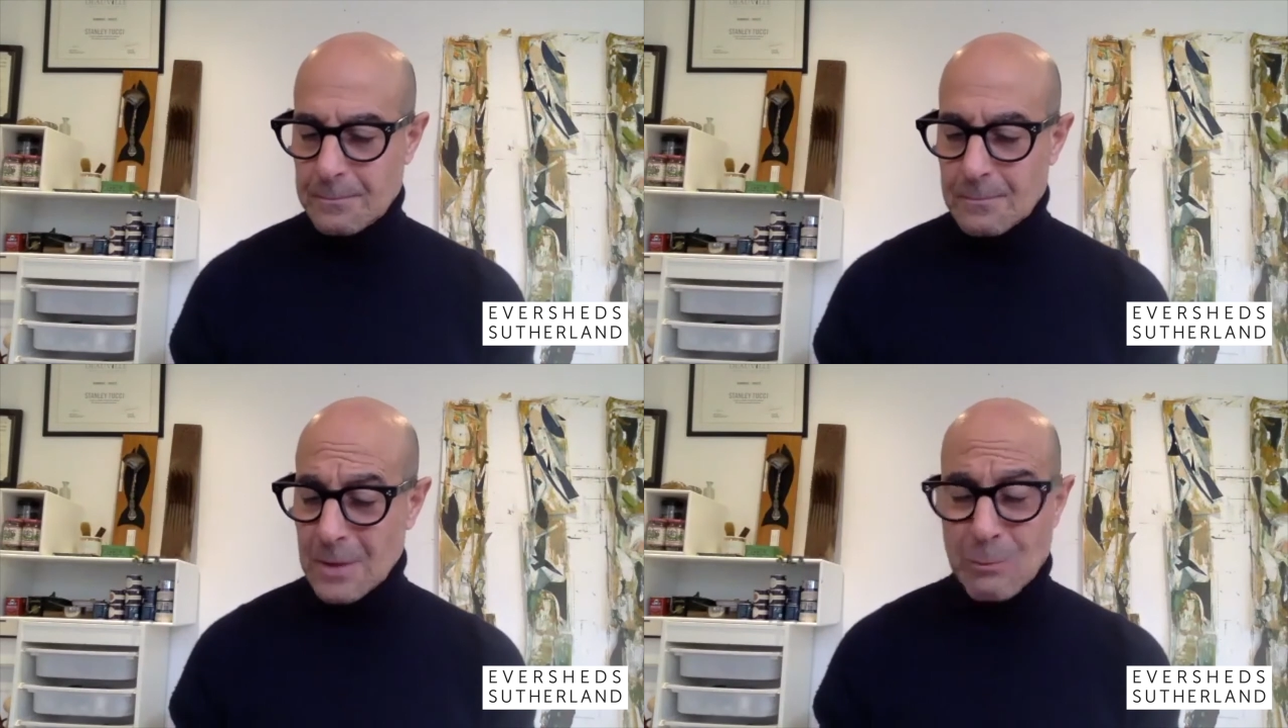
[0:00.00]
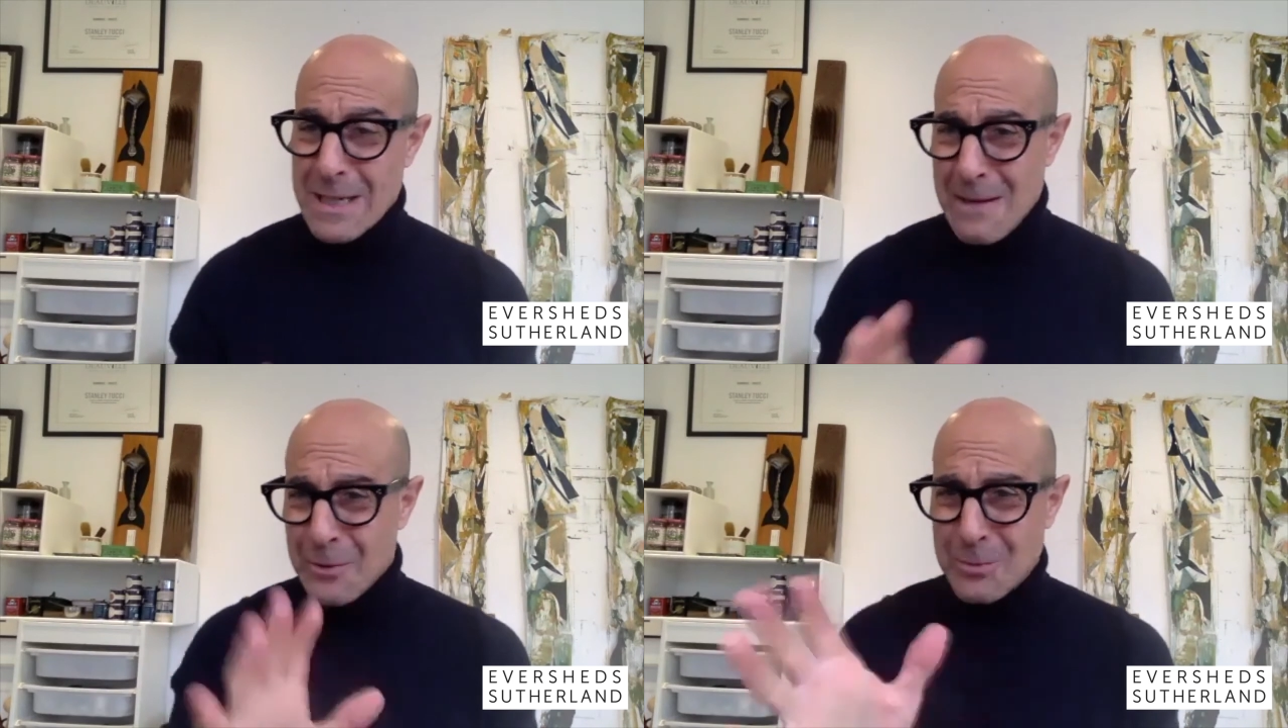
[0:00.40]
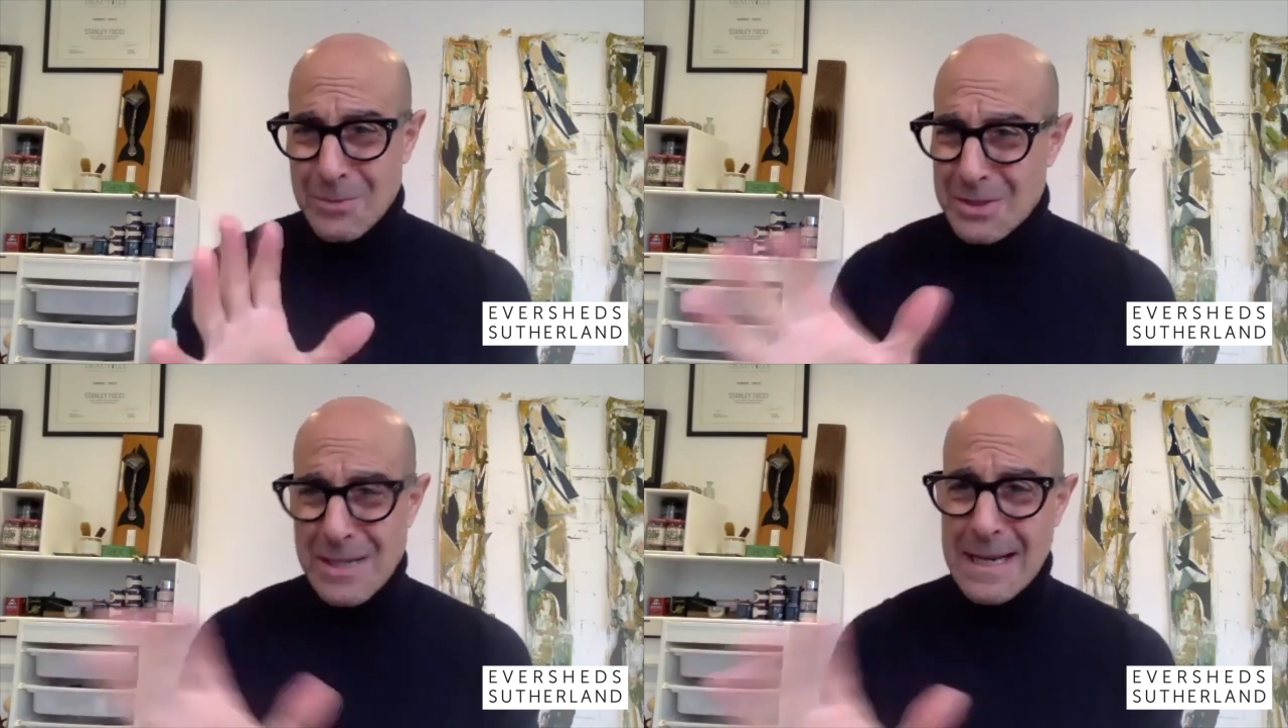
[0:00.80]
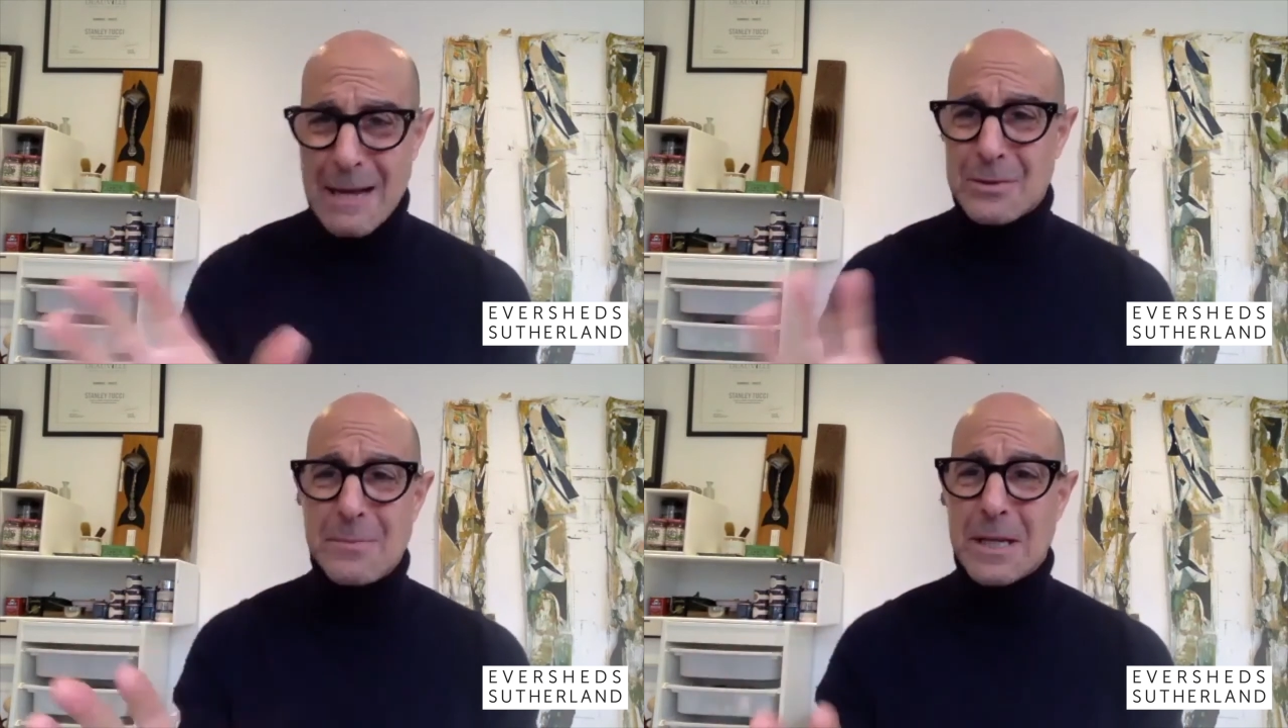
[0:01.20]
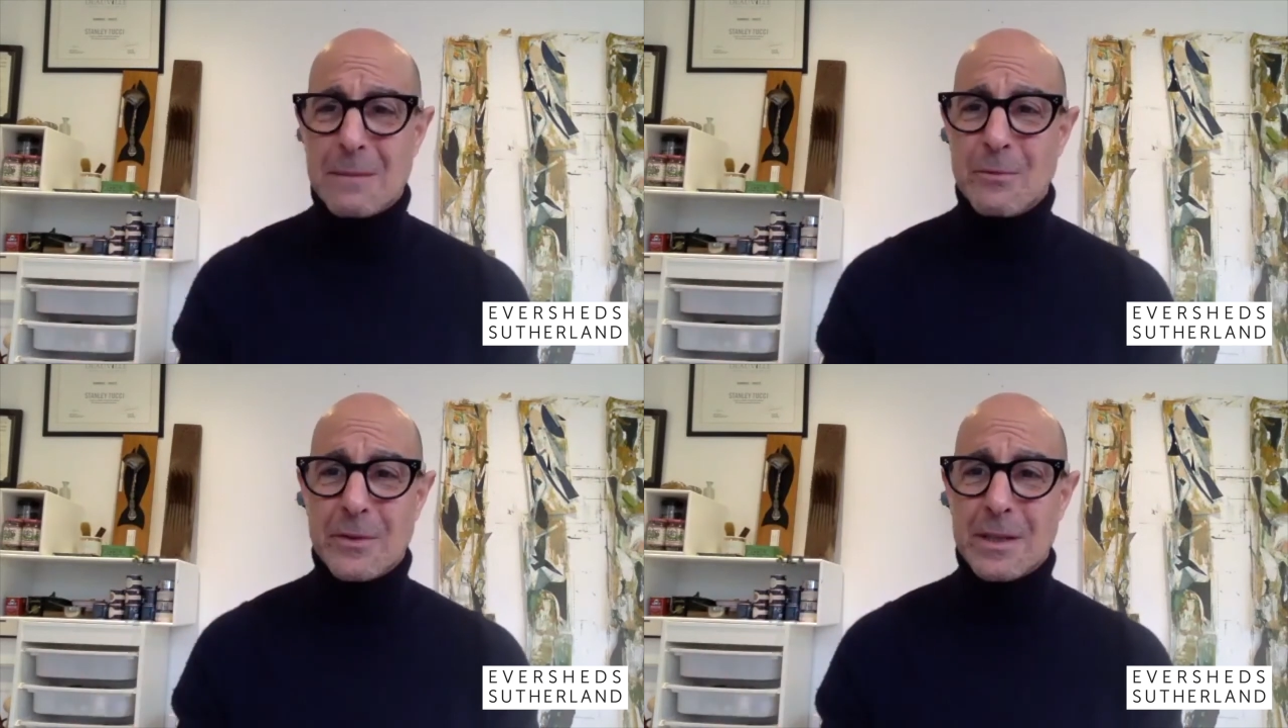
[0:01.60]
we never set out to make a
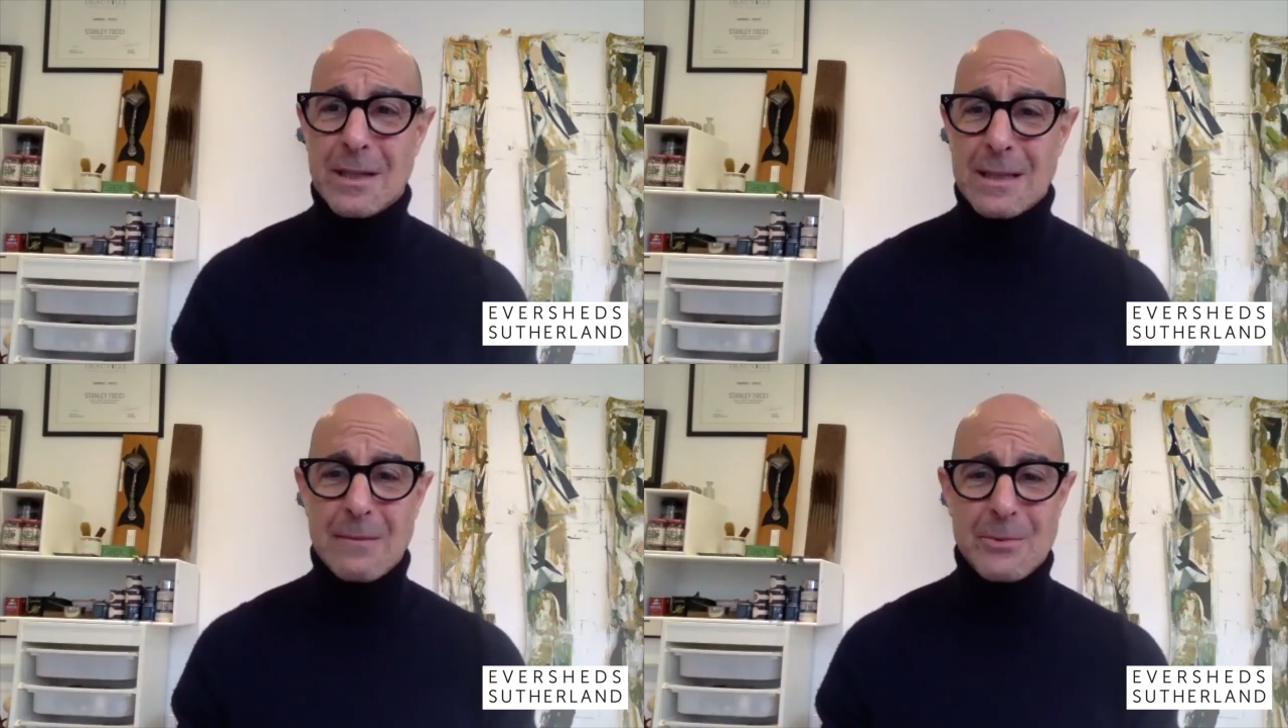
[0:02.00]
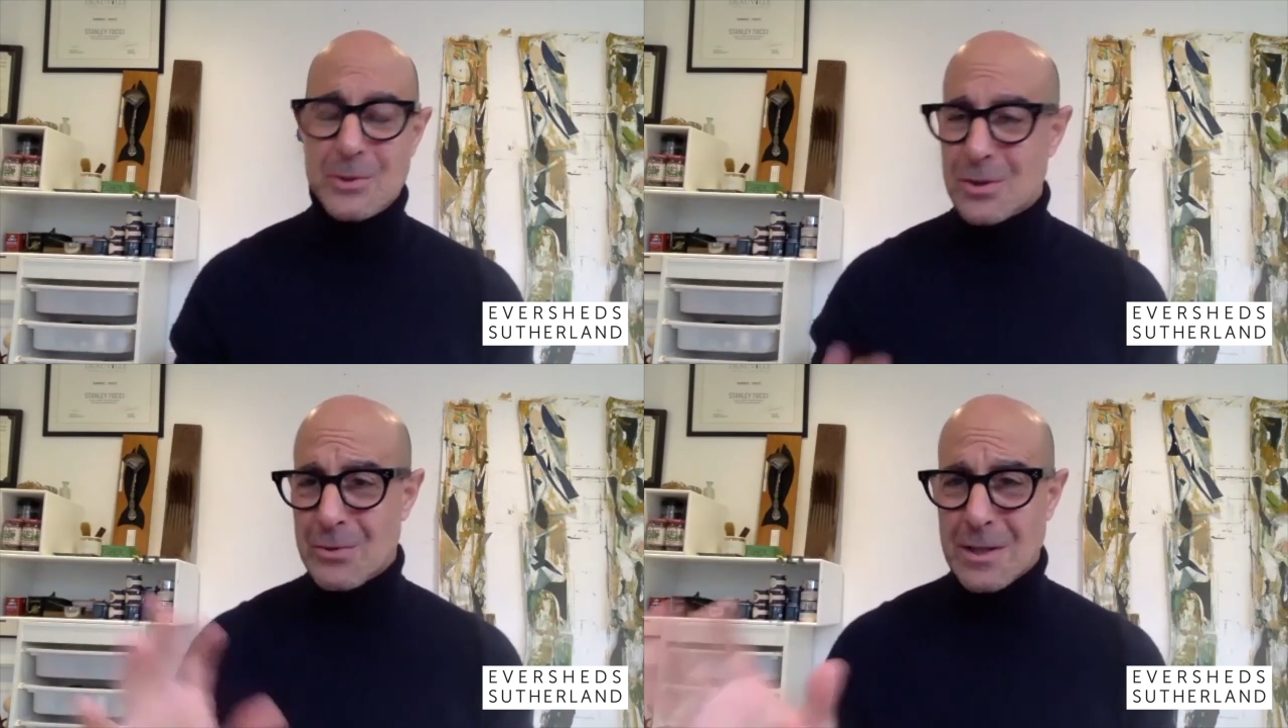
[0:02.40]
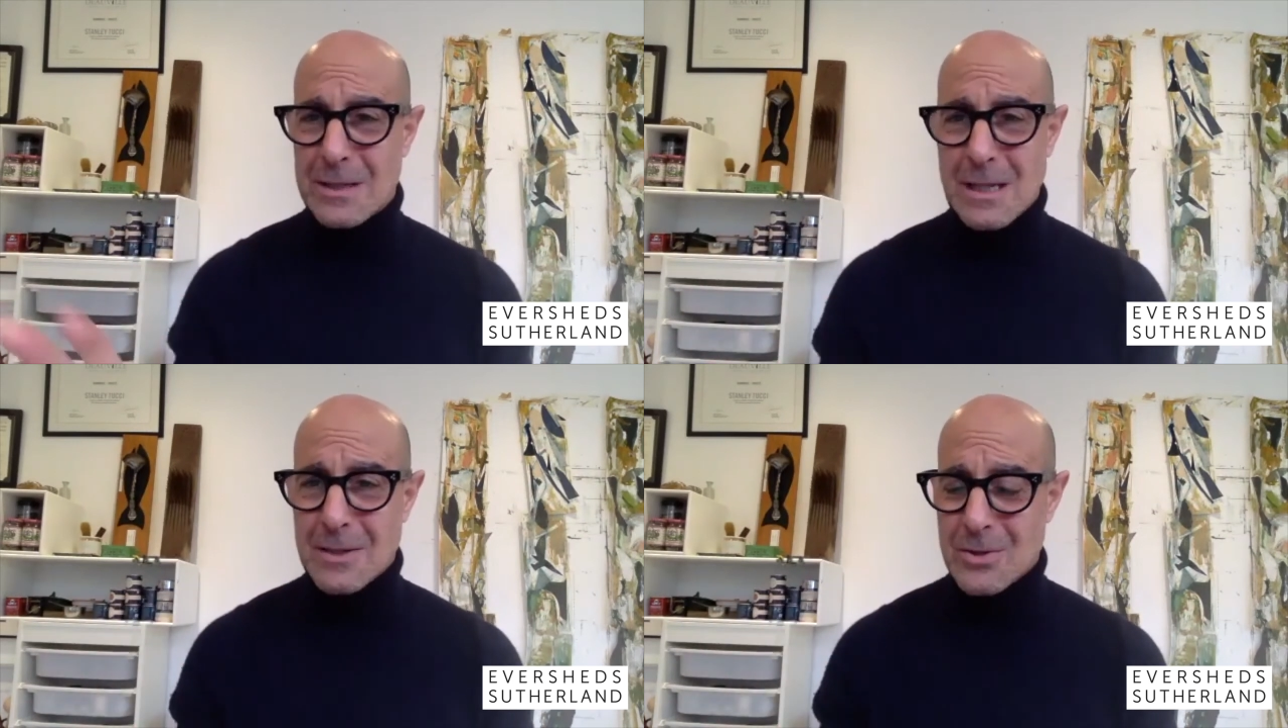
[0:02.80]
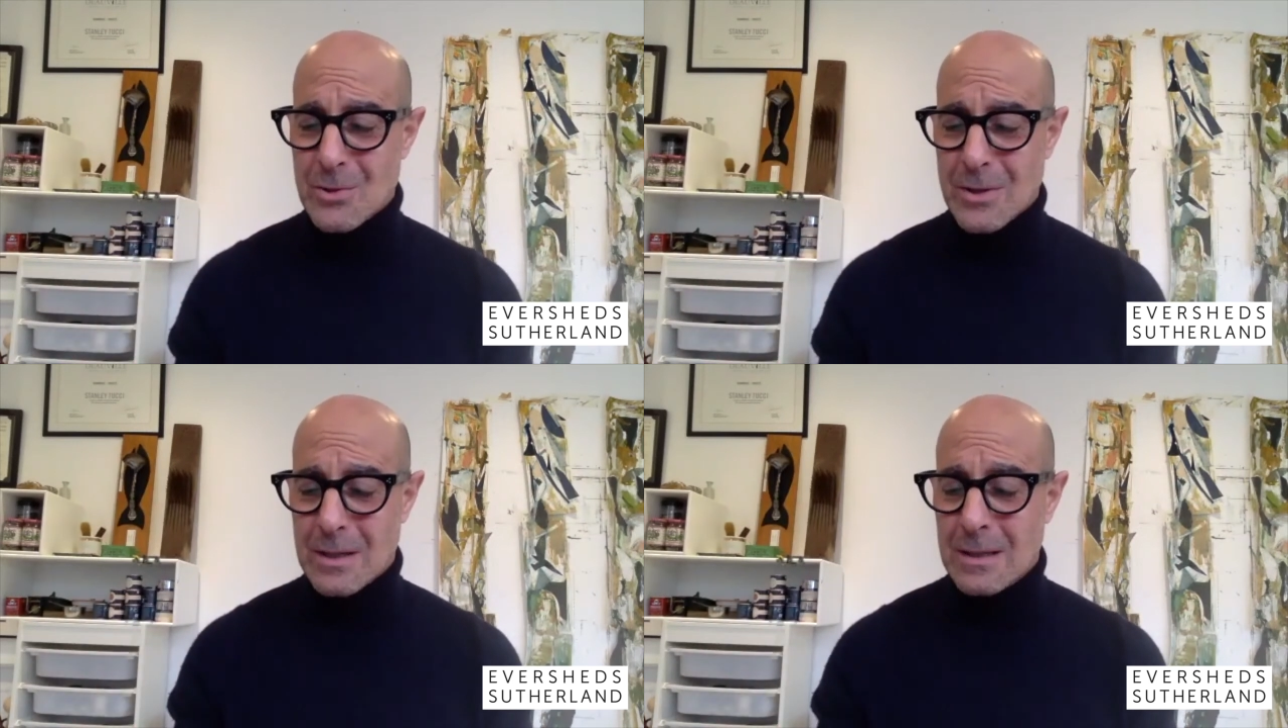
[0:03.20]
movie like that. We were just trying to tell a story.